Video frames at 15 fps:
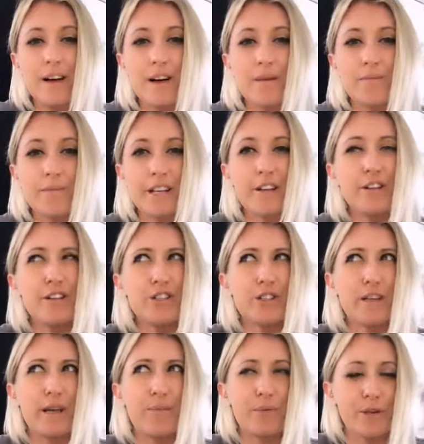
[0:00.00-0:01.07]
Um, they
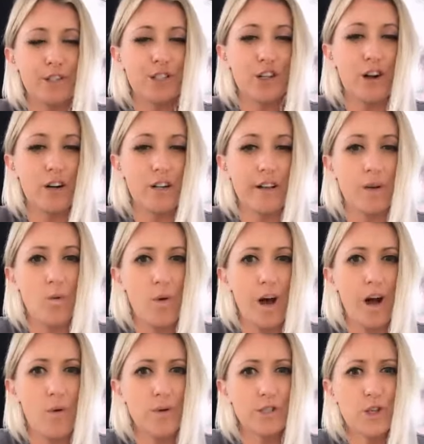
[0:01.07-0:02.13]
usually get pretty shocked, like,
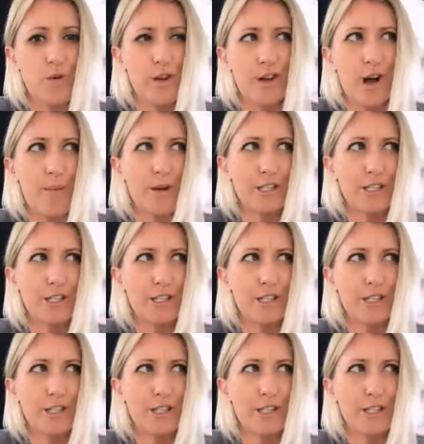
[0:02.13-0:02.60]
"Wow, what's going on?